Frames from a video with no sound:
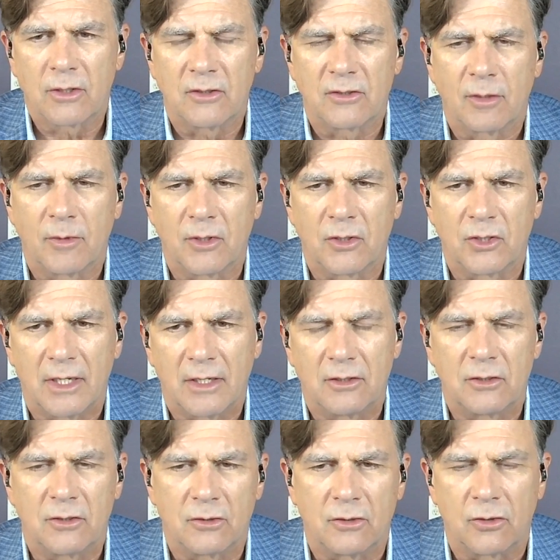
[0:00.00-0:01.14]
on some of the
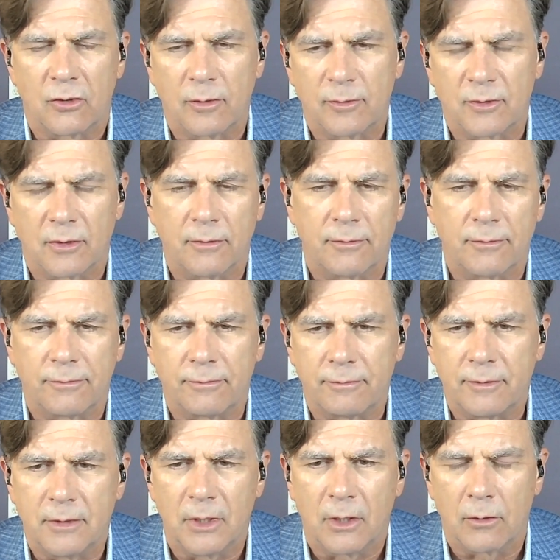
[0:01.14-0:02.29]
challenges in terms of,
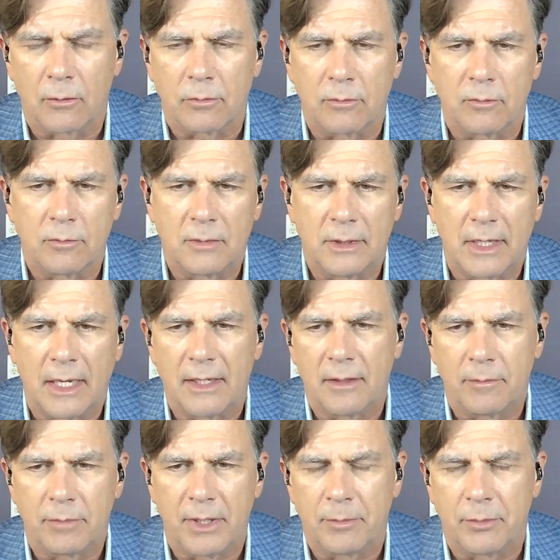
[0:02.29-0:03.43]

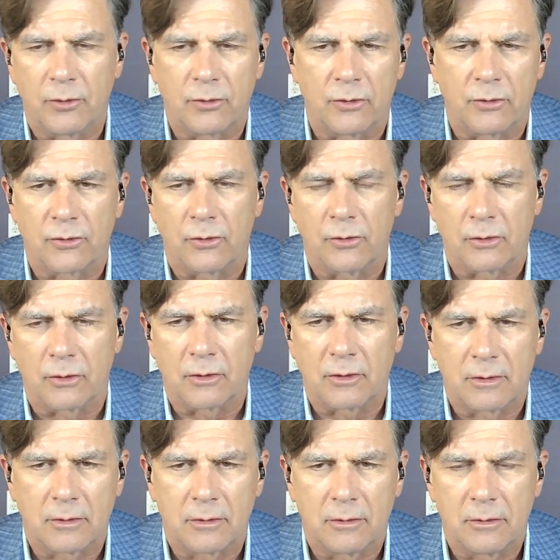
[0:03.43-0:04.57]
getting people to certain
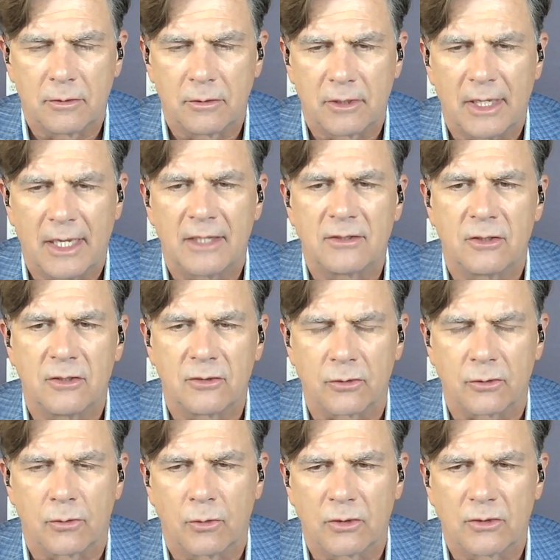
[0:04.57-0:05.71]
classes
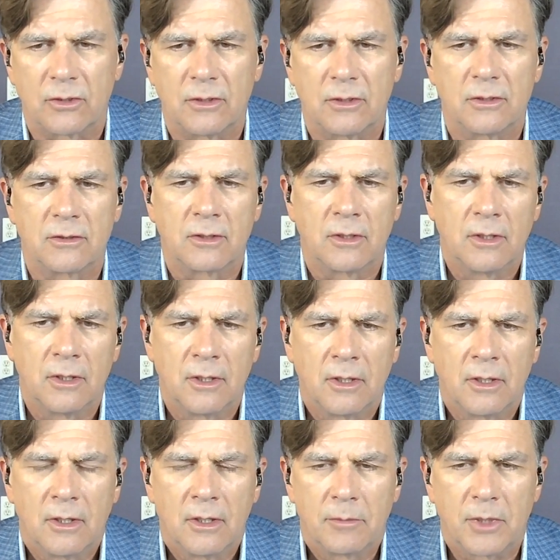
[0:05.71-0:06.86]
or courses,
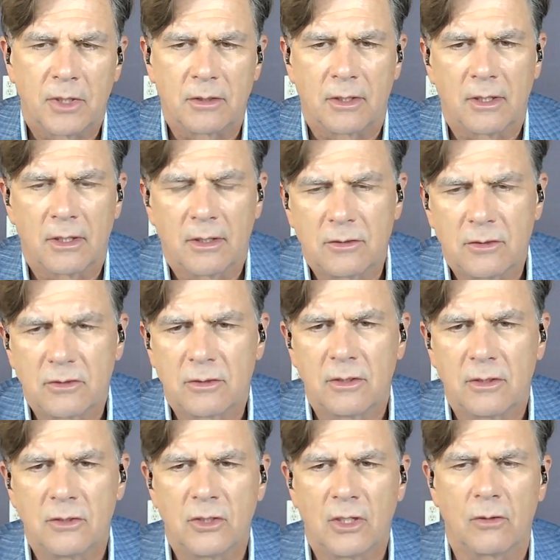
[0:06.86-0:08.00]
but just
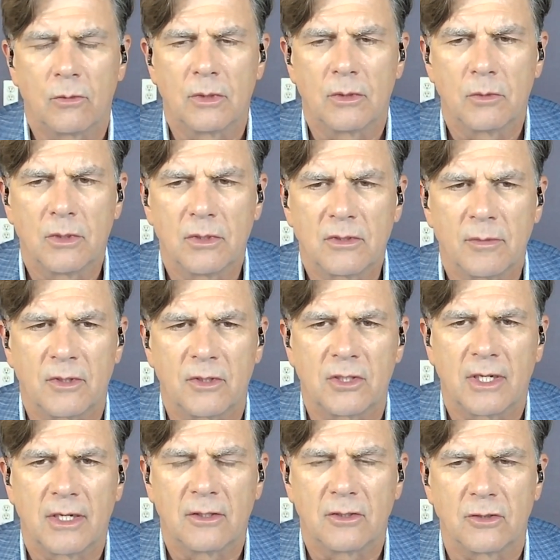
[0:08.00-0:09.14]
in general, what are some of the
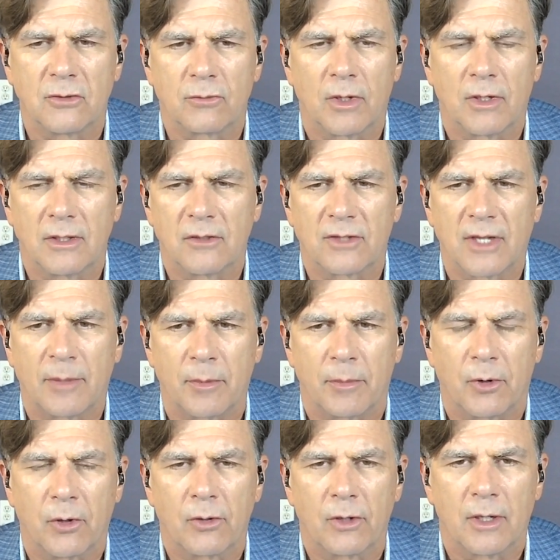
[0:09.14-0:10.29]
challenges running this type of
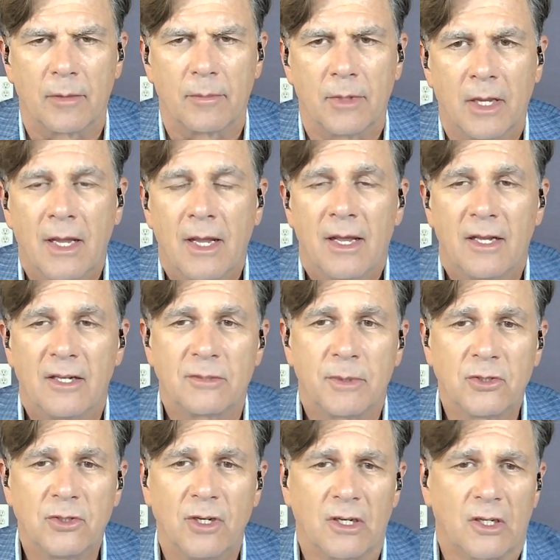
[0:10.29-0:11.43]
program, and
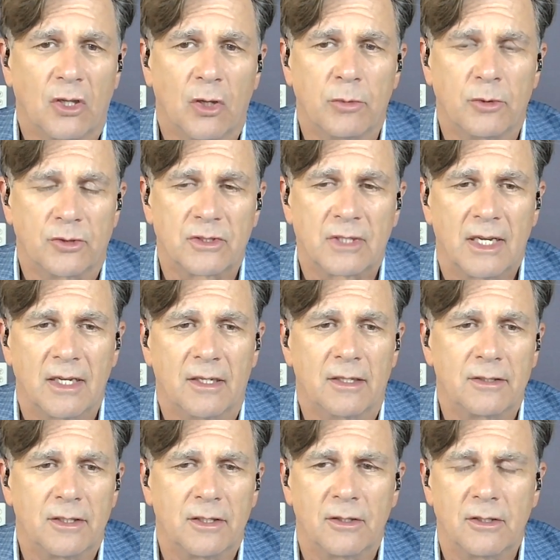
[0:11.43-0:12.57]
especially on a global scale?
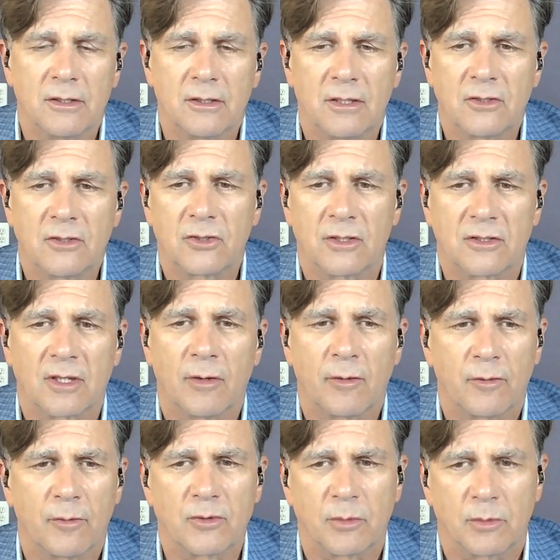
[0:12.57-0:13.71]
You touched on some of
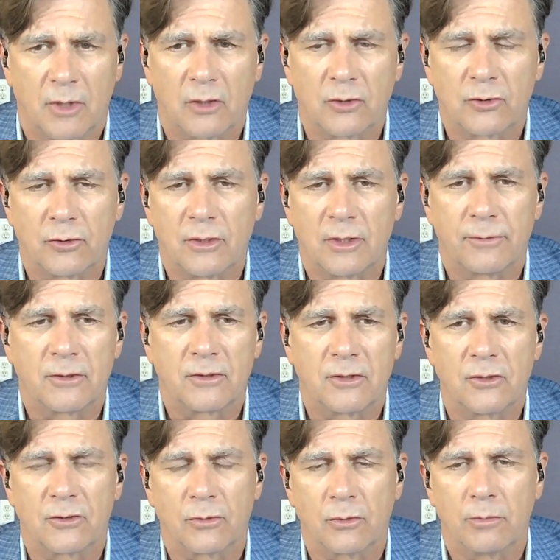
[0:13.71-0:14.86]
them, some cultural
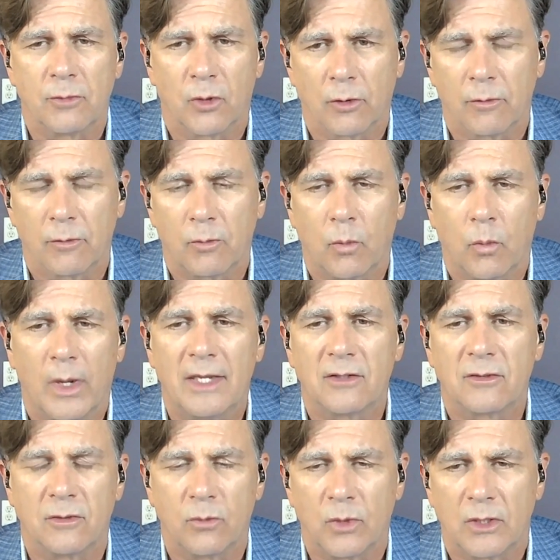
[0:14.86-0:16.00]
differences or ways
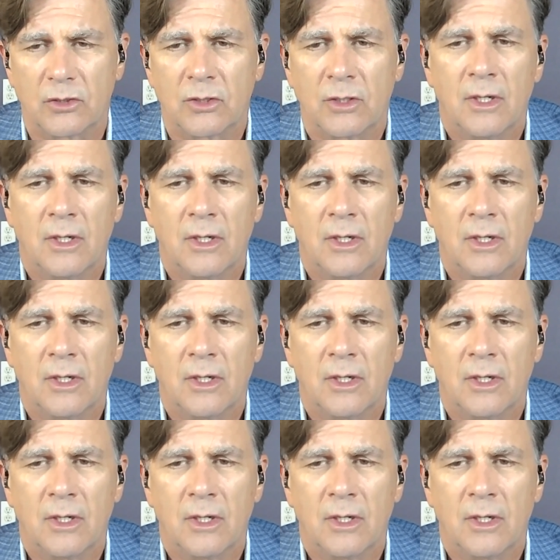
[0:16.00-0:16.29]
in which,